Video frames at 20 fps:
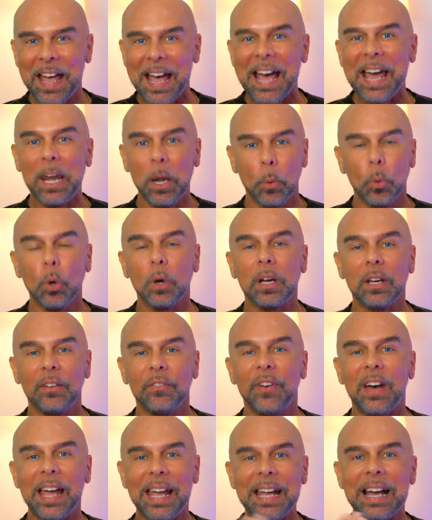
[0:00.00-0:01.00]
and it will
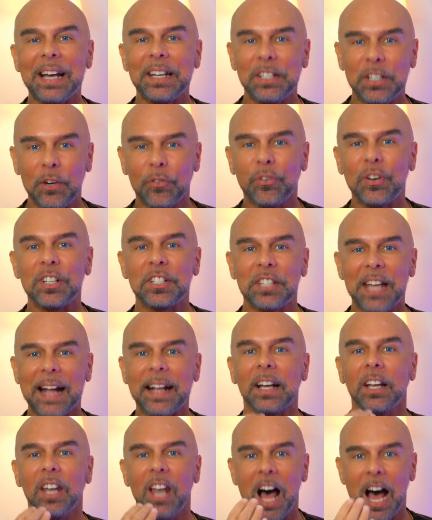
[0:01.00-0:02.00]
convey a different
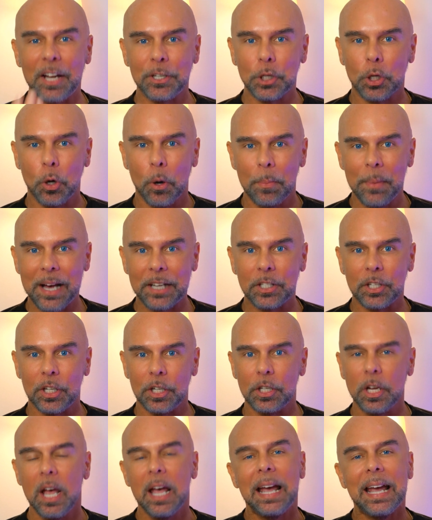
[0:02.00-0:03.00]
psychological
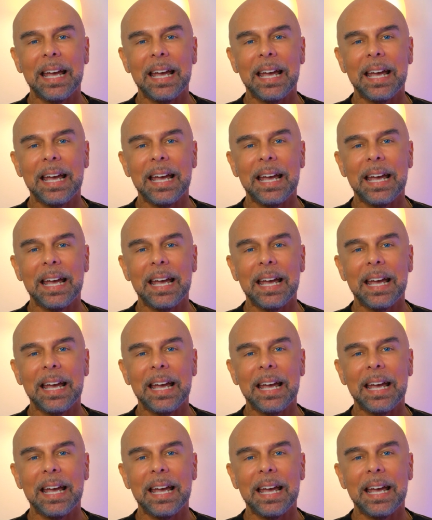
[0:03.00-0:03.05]
message.